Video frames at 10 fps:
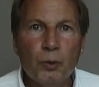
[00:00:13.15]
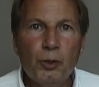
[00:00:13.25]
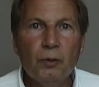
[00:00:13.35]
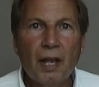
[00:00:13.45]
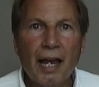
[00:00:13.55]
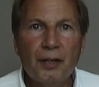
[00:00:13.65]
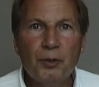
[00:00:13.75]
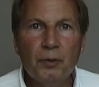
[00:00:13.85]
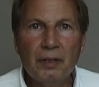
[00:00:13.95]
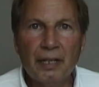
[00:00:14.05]
Would you like
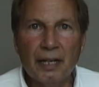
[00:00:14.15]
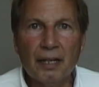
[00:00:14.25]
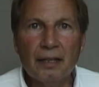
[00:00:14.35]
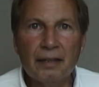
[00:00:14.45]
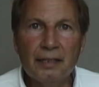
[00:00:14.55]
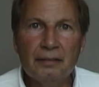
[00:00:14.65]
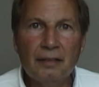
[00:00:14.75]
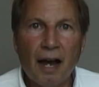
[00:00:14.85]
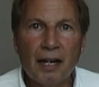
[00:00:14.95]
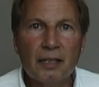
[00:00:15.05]
to get
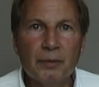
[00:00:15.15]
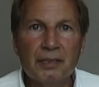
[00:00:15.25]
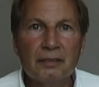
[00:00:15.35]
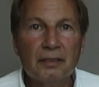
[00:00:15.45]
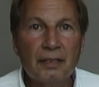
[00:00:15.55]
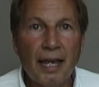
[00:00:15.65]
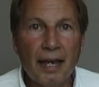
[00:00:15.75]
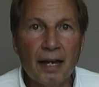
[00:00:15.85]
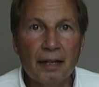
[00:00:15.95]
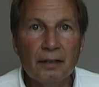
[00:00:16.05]
these documents
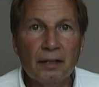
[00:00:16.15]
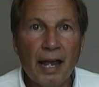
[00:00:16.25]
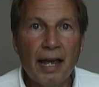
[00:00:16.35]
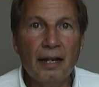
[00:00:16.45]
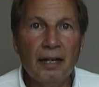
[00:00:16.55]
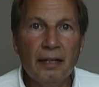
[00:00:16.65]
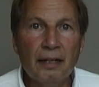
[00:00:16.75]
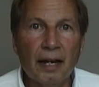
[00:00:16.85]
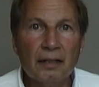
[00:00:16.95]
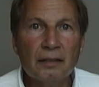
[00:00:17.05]
scanned and
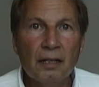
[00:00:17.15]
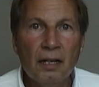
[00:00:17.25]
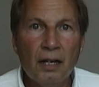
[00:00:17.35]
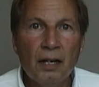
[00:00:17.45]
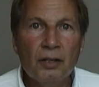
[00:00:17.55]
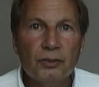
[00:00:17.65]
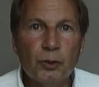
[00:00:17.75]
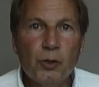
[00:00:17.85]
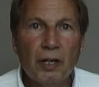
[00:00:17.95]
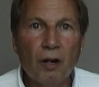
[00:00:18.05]
indexed
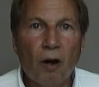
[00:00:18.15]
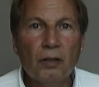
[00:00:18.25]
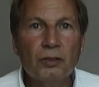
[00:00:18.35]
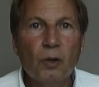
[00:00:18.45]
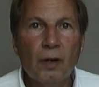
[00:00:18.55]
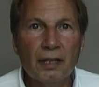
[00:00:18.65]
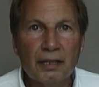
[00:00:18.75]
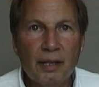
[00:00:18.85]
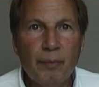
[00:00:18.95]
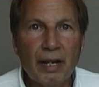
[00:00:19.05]
so you can also
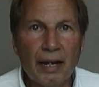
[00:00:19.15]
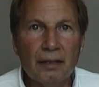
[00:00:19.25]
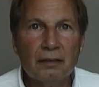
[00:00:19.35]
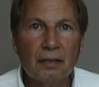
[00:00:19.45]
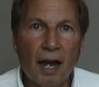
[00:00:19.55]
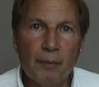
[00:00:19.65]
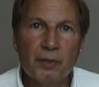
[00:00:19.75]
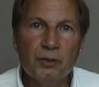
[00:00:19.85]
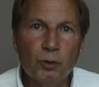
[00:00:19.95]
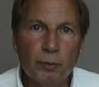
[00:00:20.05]
eliminate
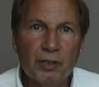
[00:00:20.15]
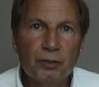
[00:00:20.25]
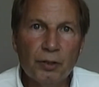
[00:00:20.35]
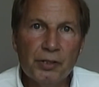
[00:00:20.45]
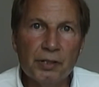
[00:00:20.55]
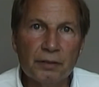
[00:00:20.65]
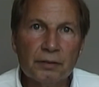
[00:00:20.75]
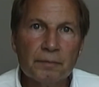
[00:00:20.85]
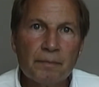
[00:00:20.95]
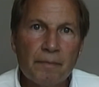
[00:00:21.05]
time-consuming
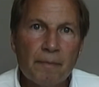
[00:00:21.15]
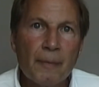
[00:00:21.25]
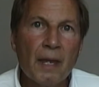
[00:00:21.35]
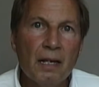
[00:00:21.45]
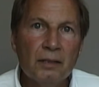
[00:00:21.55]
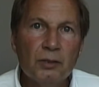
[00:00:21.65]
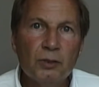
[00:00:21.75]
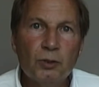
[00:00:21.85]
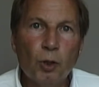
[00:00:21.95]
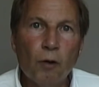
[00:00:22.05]
searches?
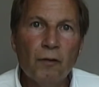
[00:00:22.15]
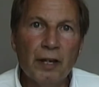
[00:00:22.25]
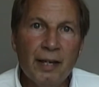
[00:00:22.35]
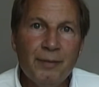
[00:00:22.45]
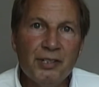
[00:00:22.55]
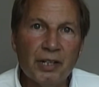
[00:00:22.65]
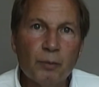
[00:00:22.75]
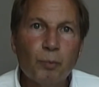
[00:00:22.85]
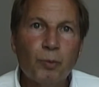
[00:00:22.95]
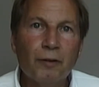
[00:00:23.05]
Stover
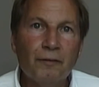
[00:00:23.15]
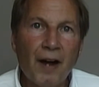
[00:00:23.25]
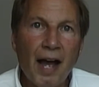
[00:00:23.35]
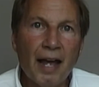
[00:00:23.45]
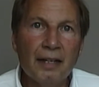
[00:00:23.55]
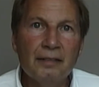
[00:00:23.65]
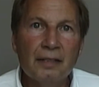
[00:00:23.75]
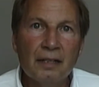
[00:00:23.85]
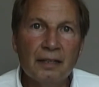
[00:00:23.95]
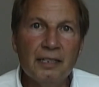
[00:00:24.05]
Imaging provides
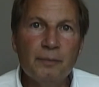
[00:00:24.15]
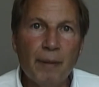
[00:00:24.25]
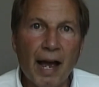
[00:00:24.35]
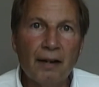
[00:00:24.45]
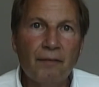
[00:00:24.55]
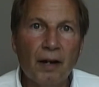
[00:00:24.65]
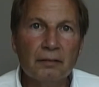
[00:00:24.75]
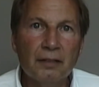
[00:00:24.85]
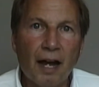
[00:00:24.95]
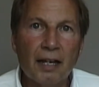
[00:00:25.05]
these
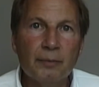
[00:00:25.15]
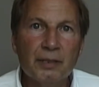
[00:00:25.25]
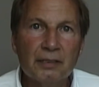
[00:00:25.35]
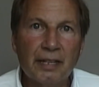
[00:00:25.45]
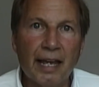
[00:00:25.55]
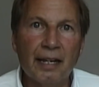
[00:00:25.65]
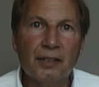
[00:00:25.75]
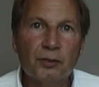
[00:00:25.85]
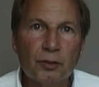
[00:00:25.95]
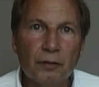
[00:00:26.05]
backfile document
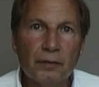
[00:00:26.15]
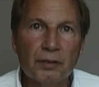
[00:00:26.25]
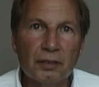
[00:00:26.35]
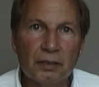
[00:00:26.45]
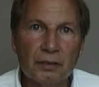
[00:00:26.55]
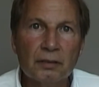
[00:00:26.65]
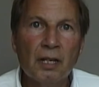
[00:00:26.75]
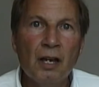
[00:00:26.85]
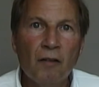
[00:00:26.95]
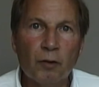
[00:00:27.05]
scanning services
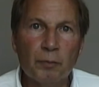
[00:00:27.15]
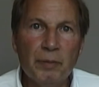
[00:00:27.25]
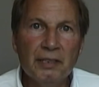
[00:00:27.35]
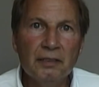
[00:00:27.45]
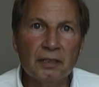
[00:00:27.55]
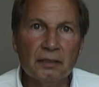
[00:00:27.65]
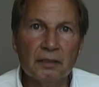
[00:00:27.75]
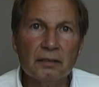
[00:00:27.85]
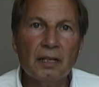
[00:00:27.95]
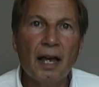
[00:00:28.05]
for
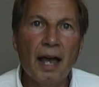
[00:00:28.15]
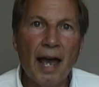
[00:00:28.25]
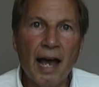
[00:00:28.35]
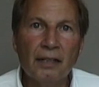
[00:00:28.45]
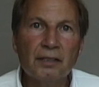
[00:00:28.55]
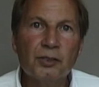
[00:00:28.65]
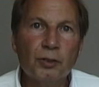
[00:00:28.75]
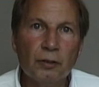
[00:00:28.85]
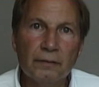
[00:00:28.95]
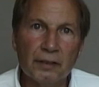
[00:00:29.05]
businesses as a
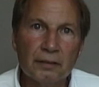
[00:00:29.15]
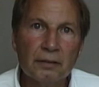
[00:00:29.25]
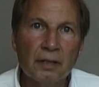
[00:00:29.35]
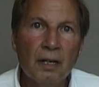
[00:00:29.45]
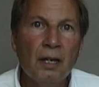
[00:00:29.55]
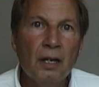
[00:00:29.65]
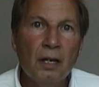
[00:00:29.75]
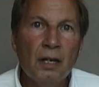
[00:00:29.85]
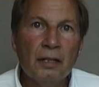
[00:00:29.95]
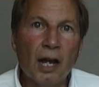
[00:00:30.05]
service.
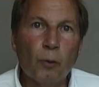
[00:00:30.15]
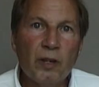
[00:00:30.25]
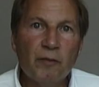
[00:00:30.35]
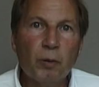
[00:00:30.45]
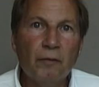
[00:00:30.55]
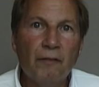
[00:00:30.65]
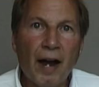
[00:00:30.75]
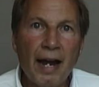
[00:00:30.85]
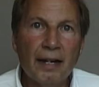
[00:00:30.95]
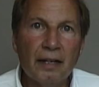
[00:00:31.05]
Now, we have
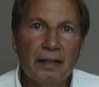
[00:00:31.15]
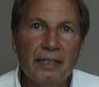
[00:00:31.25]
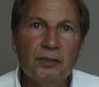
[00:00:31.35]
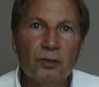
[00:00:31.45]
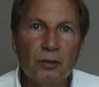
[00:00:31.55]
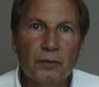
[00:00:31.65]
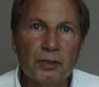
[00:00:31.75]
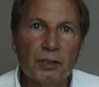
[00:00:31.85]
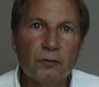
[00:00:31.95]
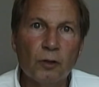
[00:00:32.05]
provided these
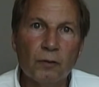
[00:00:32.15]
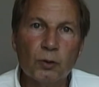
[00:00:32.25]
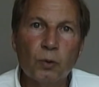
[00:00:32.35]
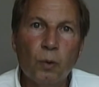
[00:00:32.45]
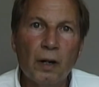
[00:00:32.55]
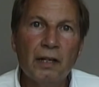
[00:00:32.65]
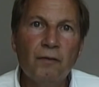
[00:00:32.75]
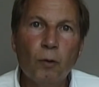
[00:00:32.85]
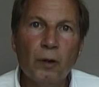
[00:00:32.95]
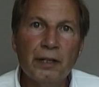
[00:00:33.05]
services for over
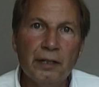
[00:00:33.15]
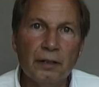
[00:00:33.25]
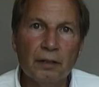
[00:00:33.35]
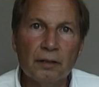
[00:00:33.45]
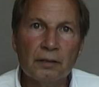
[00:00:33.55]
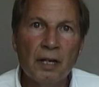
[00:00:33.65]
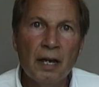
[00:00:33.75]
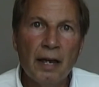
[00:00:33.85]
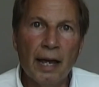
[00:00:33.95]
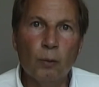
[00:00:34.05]
24 years
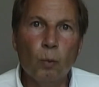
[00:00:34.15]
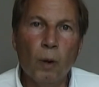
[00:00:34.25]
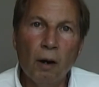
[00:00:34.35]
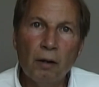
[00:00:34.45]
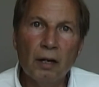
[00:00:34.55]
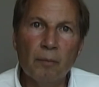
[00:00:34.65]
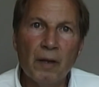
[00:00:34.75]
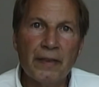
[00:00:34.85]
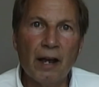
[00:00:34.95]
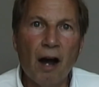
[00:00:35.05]
and welcome
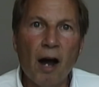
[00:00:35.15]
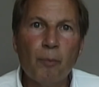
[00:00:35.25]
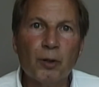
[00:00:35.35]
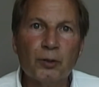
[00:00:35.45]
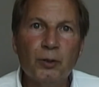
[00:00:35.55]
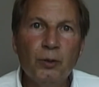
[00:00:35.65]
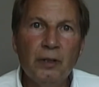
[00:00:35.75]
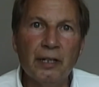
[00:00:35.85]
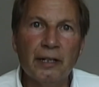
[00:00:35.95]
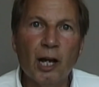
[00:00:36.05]
the
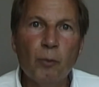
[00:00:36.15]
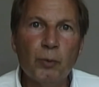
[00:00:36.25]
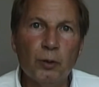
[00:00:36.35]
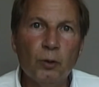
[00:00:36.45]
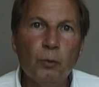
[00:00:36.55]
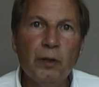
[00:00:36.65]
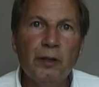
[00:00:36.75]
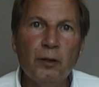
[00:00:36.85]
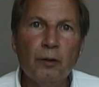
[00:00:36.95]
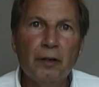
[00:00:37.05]
opportunity to help you
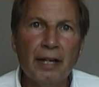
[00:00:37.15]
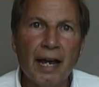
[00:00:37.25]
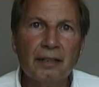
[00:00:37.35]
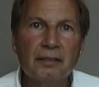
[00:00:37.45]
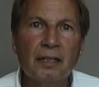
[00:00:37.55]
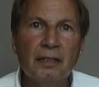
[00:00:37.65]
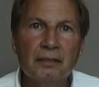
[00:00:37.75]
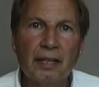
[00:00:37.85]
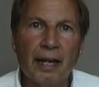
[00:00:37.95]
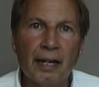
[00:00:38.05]
with your next
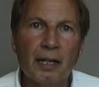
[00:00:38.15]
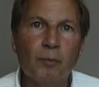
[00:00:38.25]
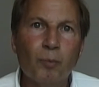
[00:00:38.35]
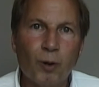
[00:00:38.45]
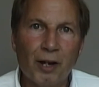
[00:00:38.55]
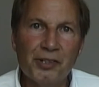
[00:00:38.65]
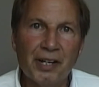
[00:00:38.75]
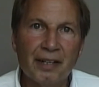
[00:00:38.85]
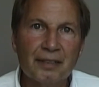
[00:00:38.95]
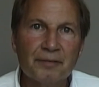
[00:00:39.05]
scanning project.